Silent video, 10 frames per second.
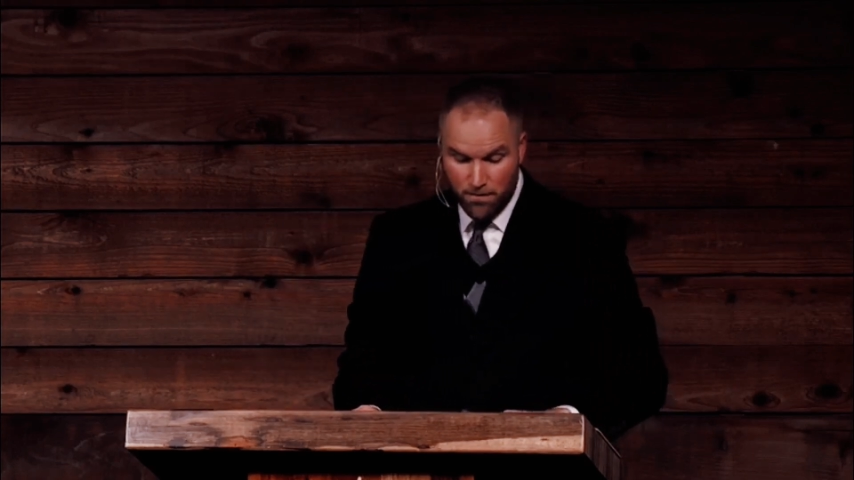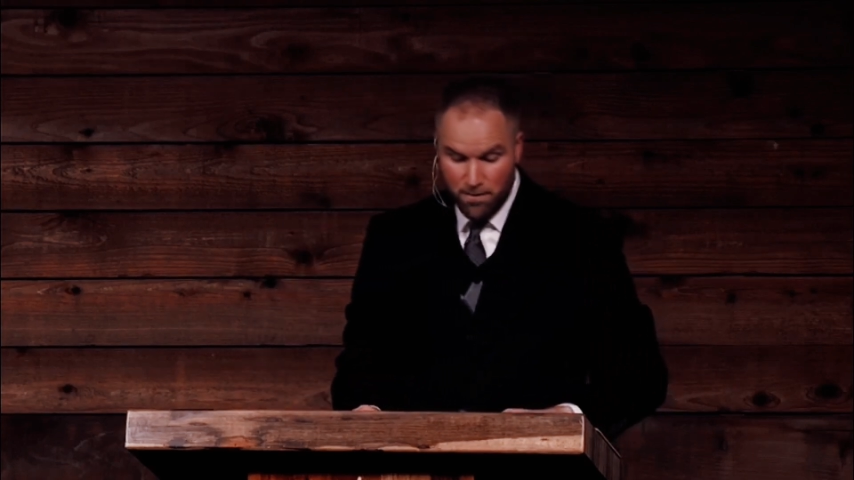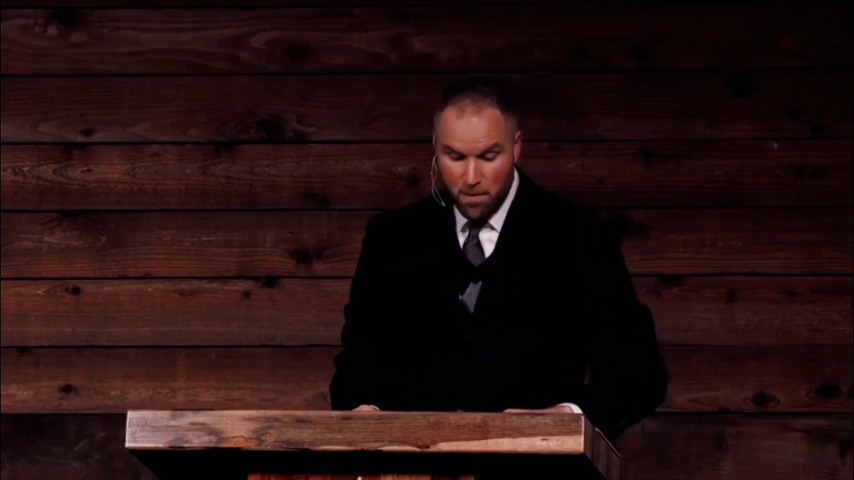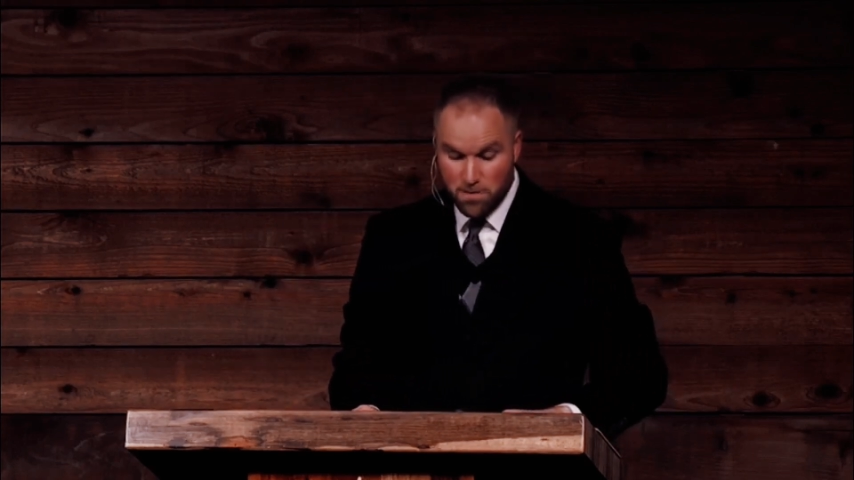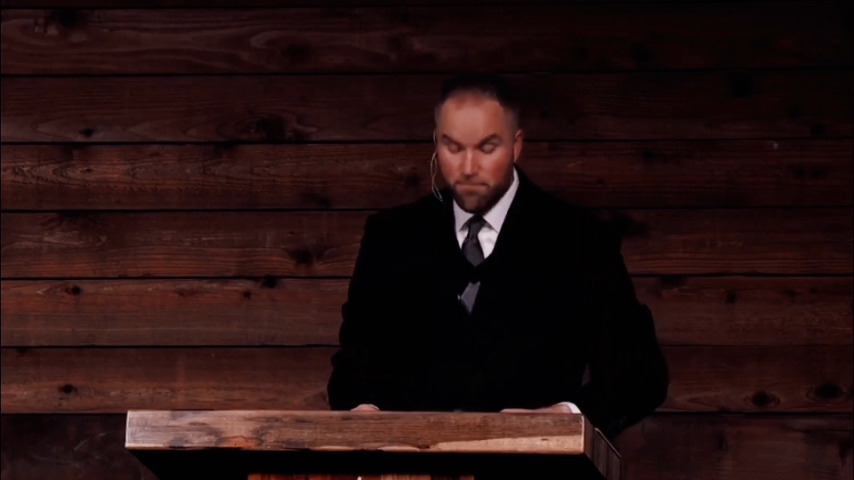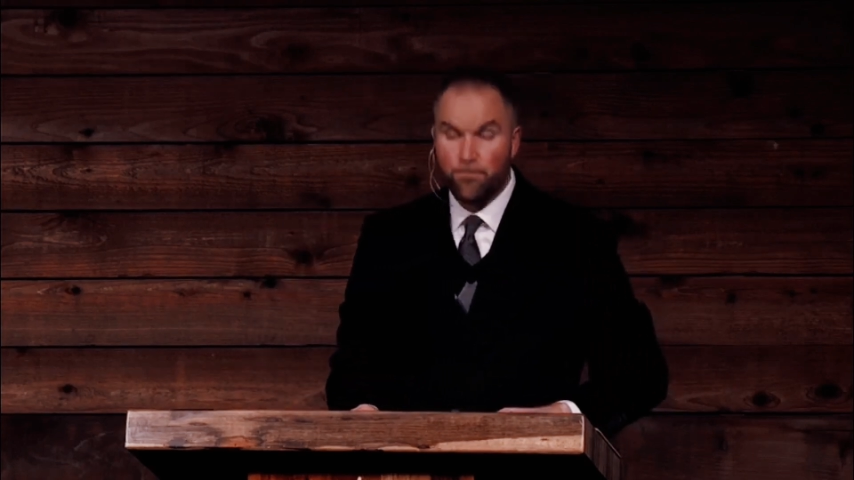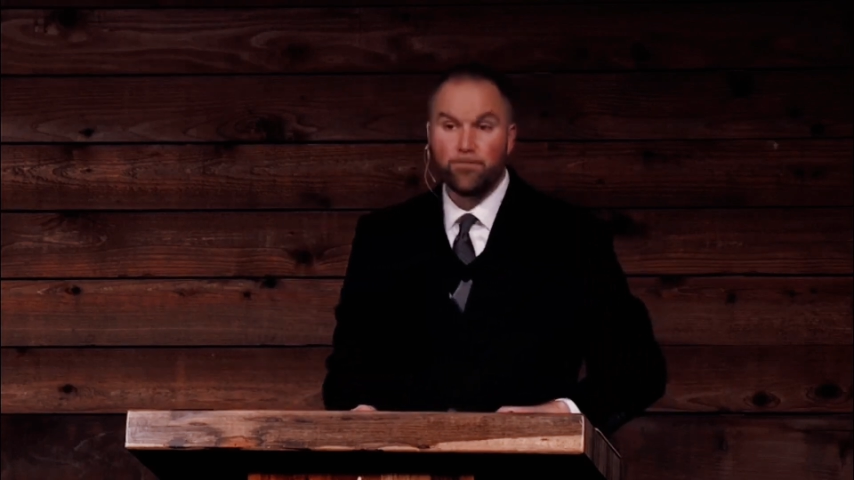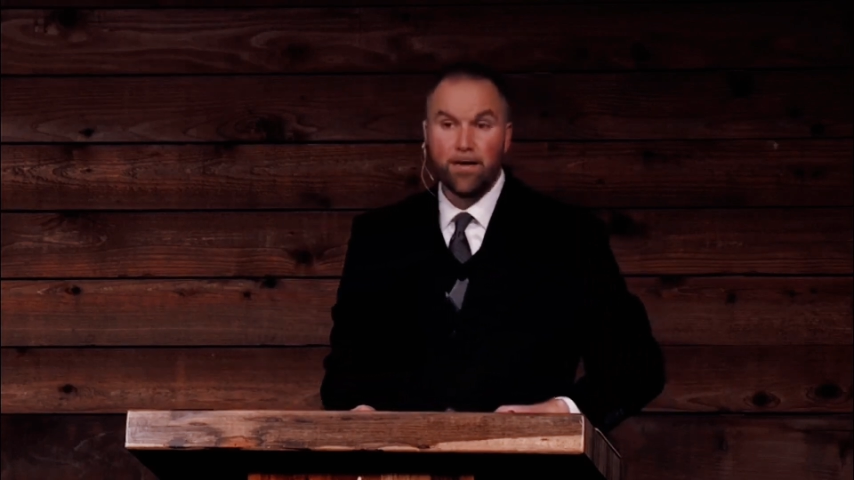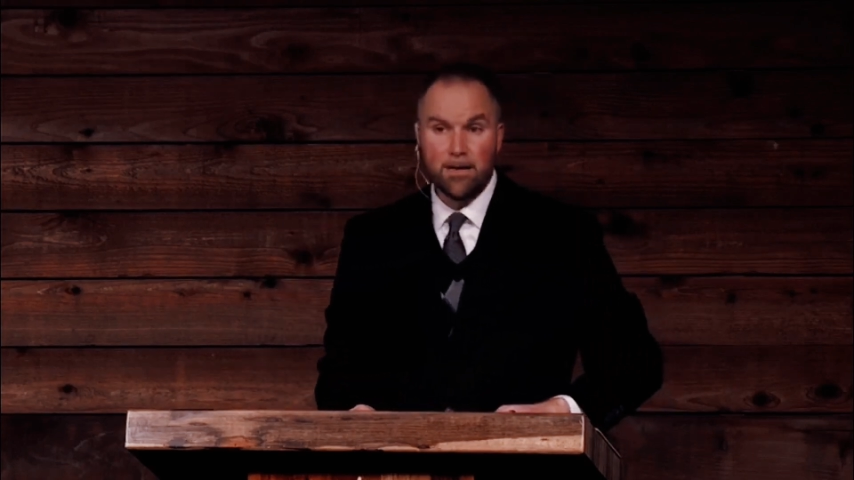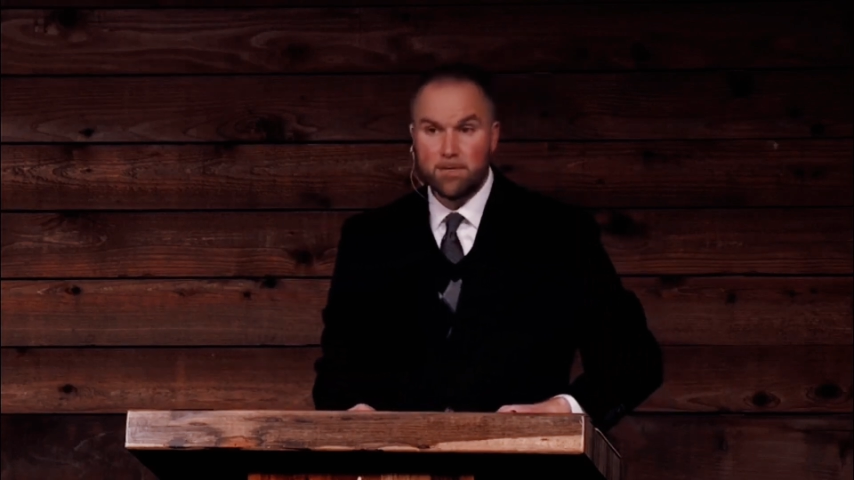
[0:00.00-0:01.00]
most
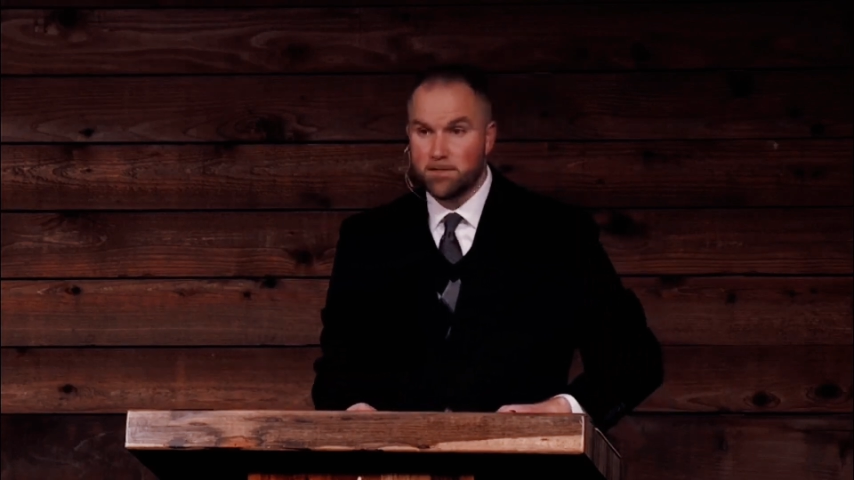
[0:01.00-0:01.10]
famous